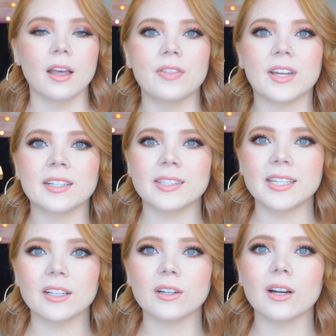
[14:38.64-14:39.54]
The
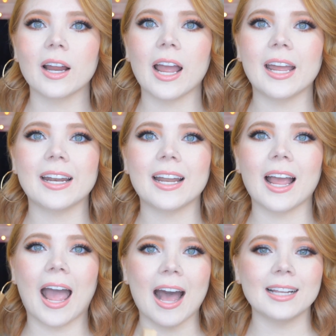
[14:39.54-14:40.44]
concealer, it
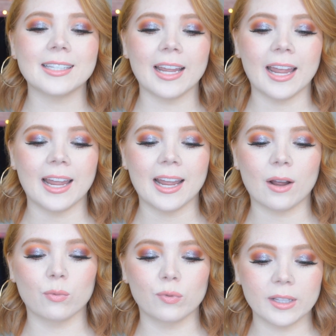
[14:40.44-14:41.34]
has
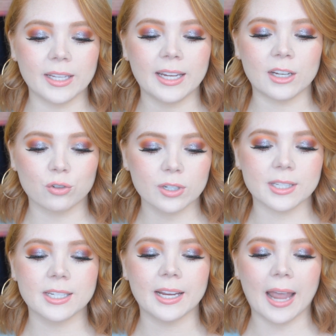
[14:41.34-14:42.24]
a really
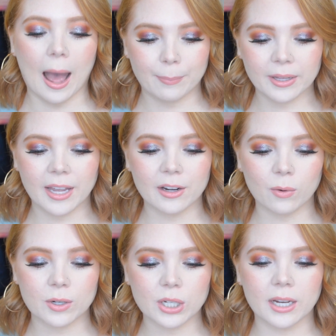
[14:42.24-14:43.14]
interesting
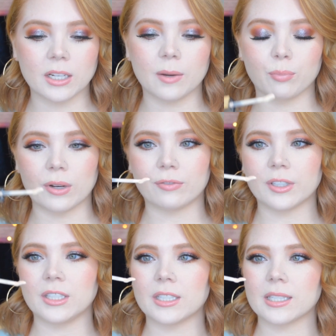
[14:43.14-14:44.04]
applicator, which I
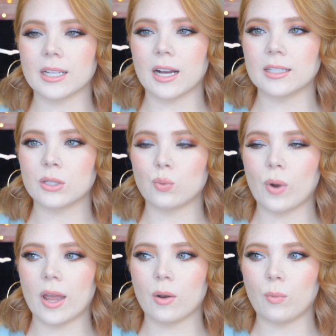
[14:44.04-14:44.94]
briefly discussed
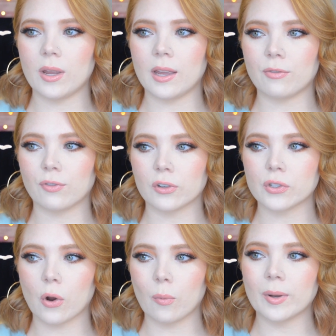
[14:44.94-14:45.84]
when we
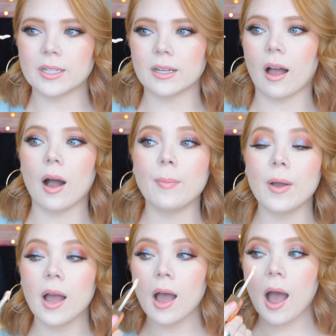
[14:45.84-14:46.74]
first opened it up.
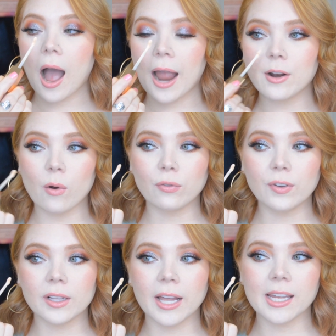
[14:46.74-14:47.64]
I don't
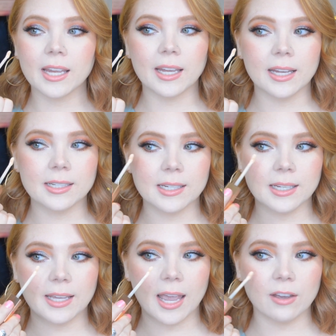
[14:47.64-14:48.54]
feel like
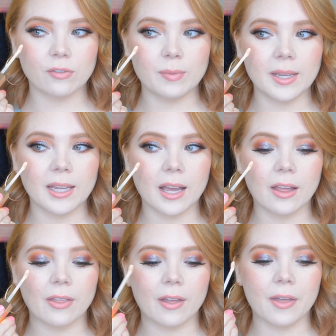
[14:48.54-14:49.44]
it gave me
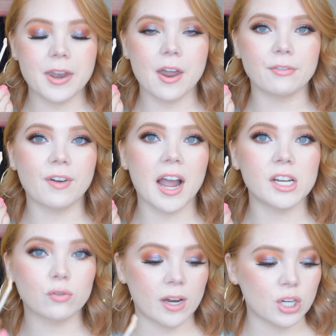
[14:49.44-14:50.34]
enough
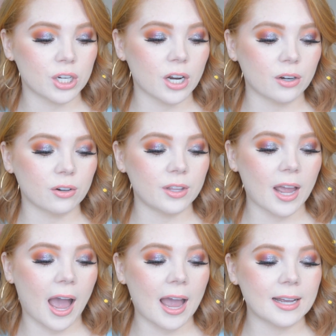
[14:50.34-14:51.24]
hydration under
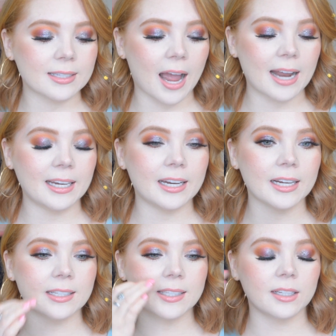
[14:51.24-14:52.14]
the eyes. I need a
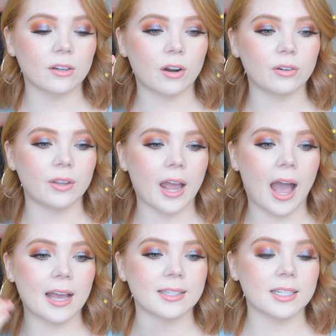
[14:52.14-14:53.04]
concealer under the
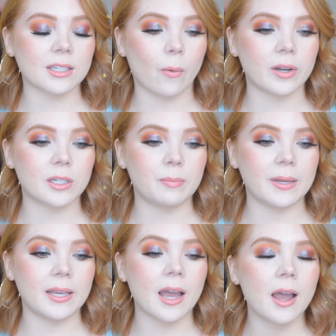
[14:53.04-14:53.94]
eyes that's going to
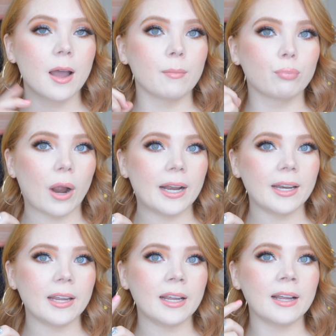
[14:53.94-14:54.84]
be
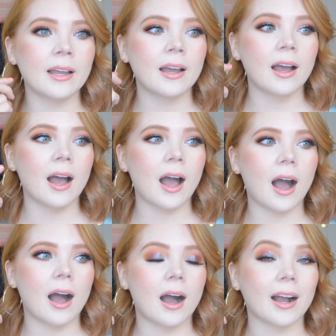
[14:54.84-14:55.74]
brightening,
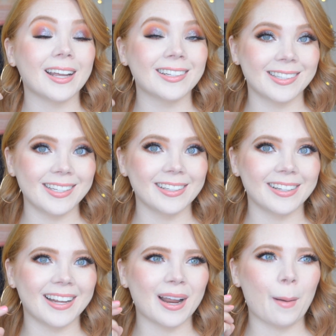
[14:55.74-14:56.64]

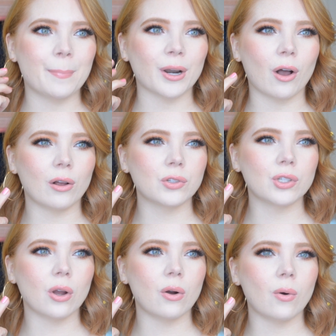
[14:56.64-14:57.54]
concealing, but
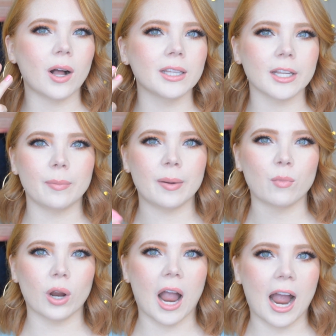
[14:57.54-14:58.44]
also a little bit
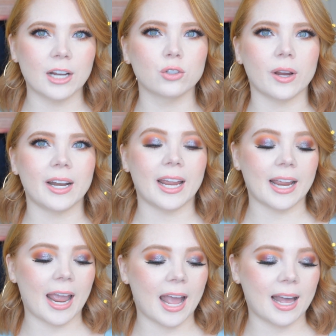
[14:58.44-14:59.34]
more
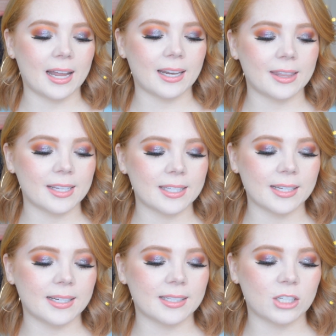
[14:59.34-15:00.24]
hydrating, and this
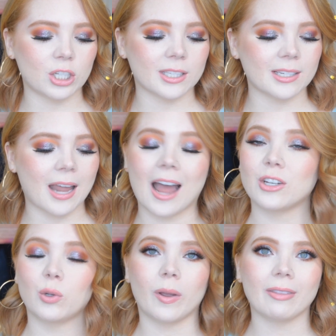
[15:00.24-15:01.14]
is just
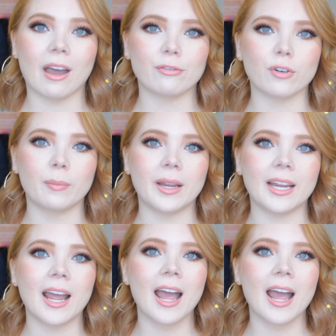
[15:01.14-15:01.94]
not doing that for me.